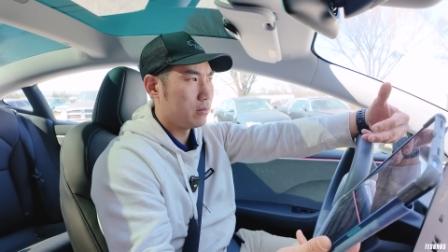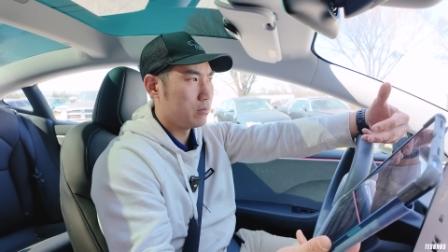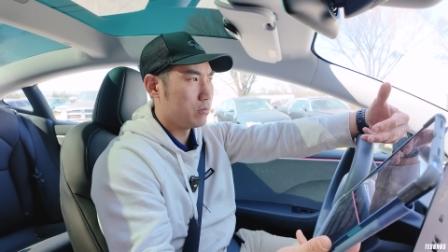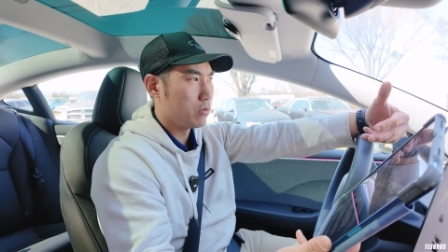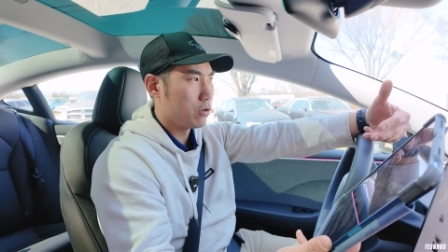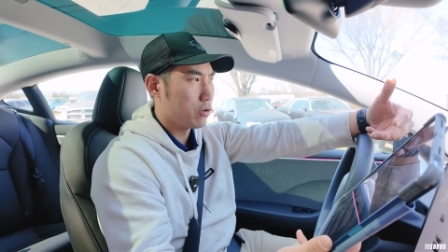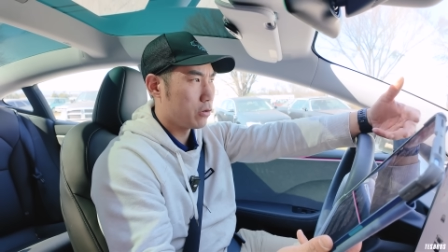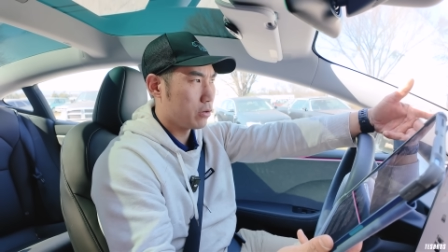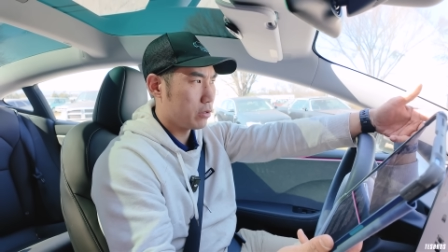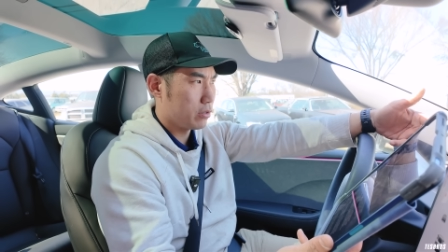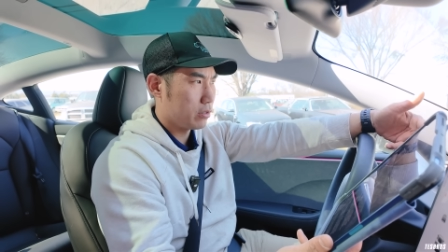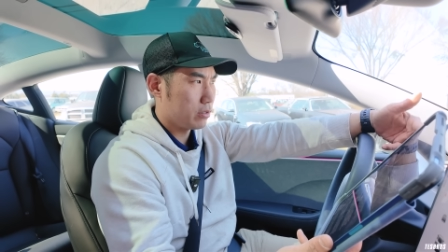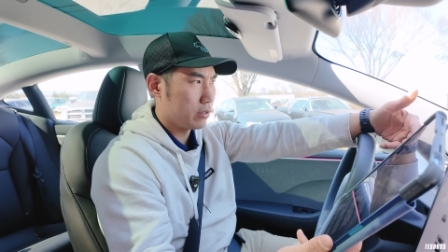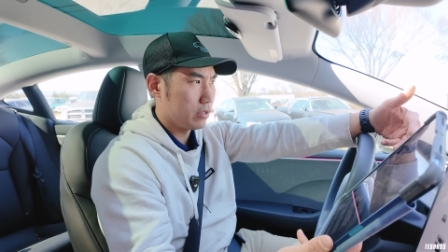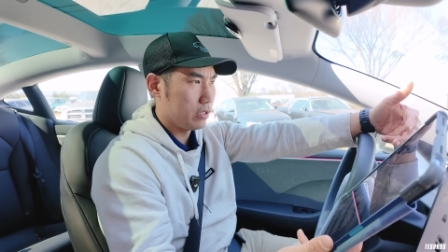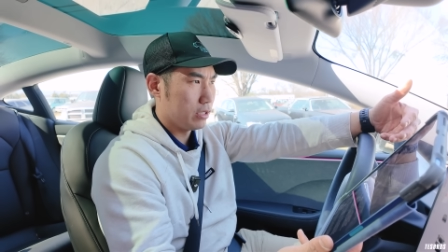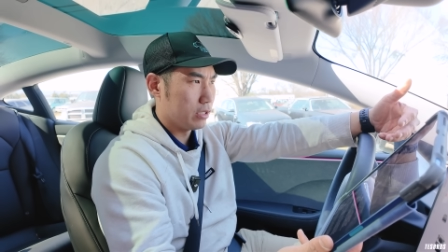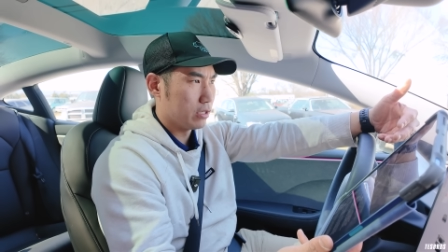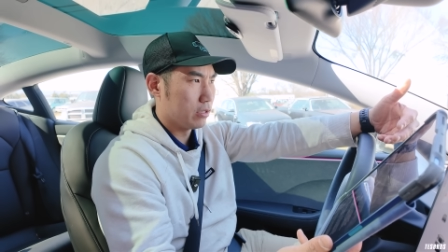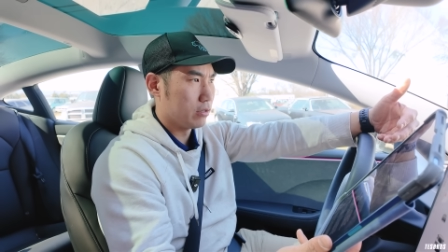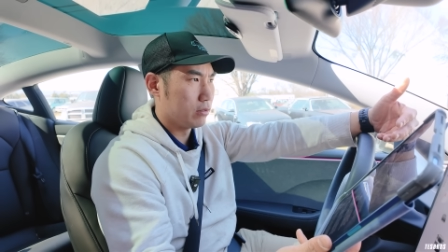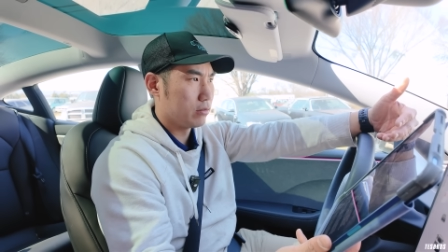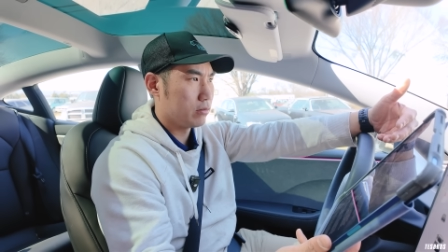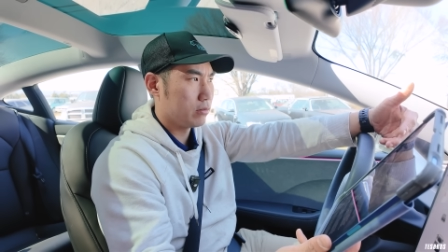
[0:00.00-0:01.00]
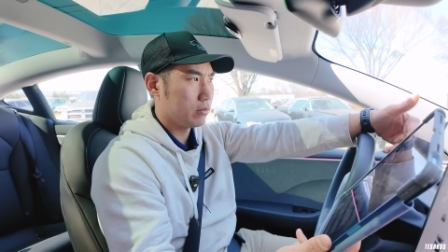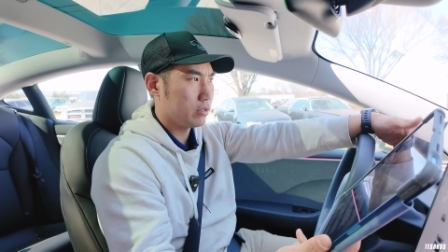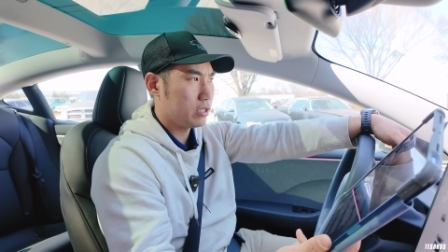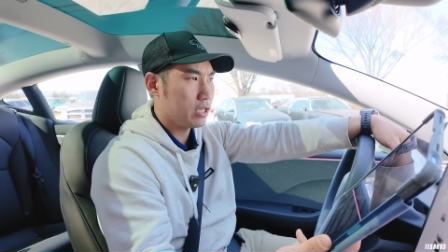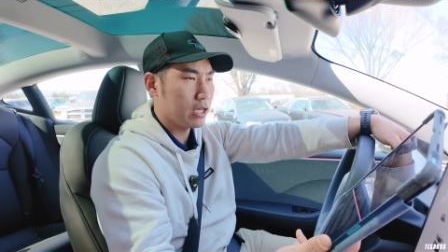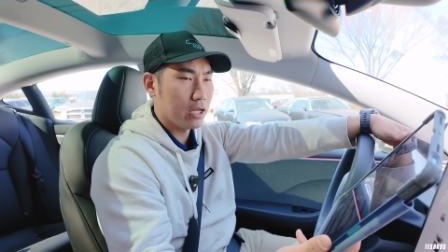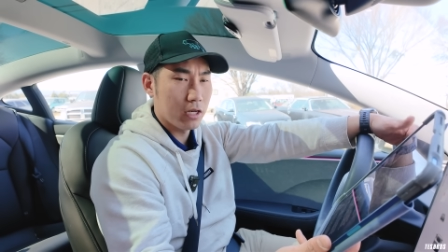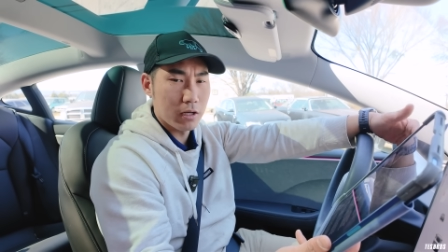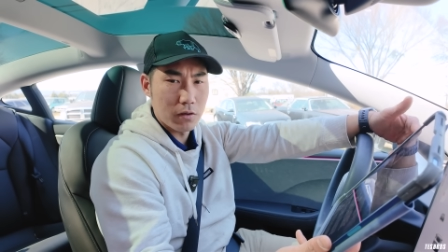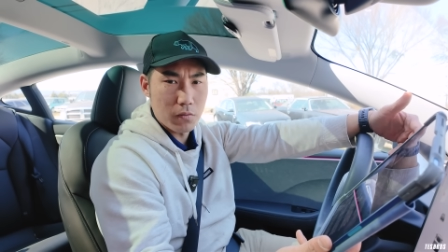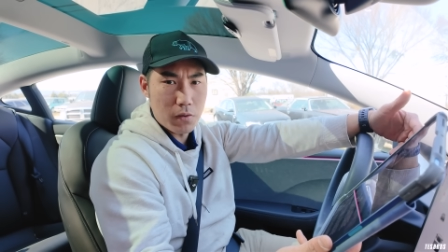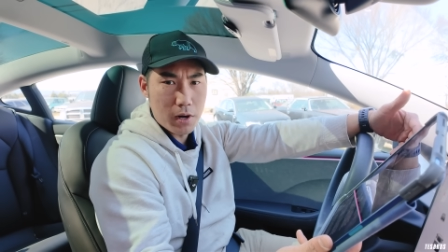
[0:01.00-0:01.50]
more, you know,
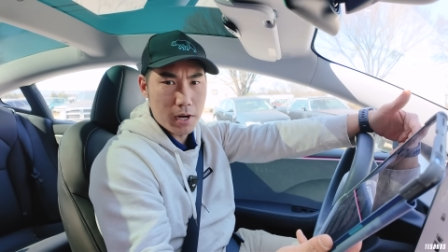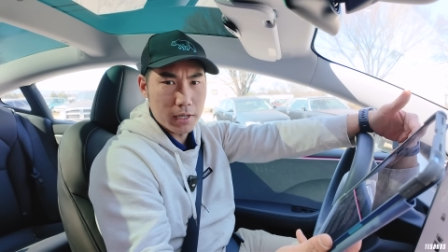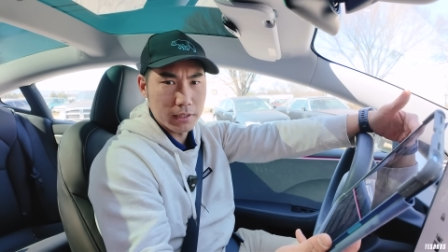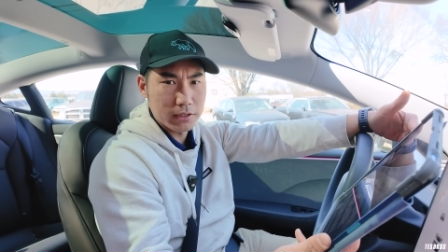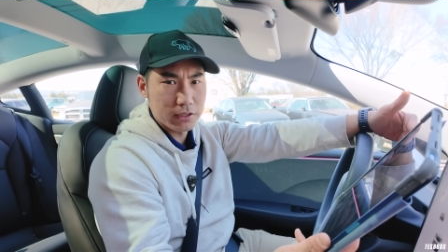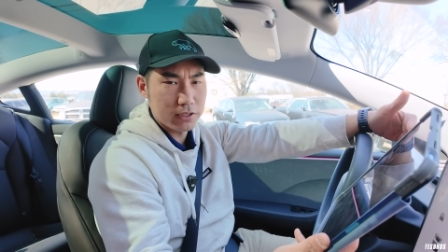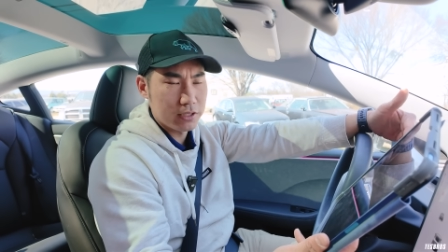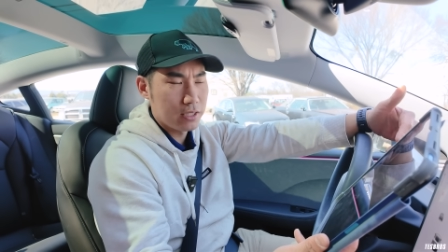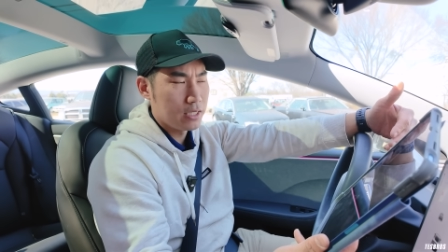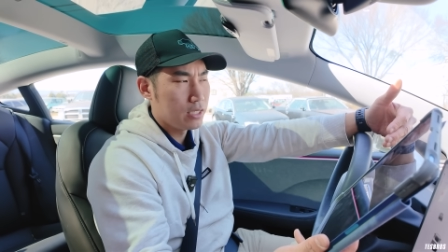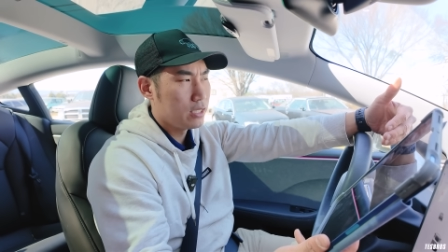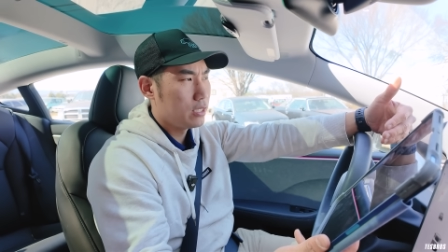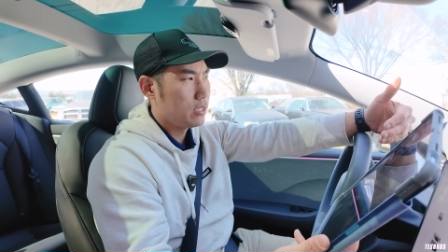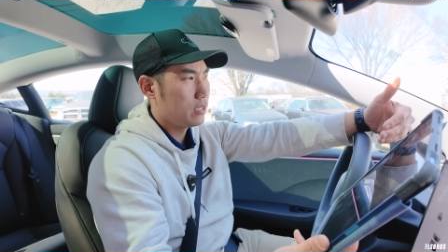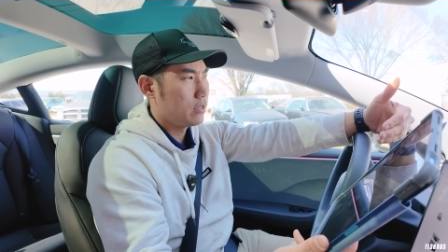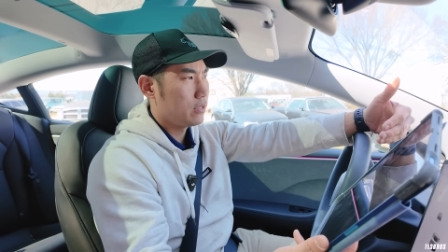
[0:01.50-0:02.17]
kilowatts,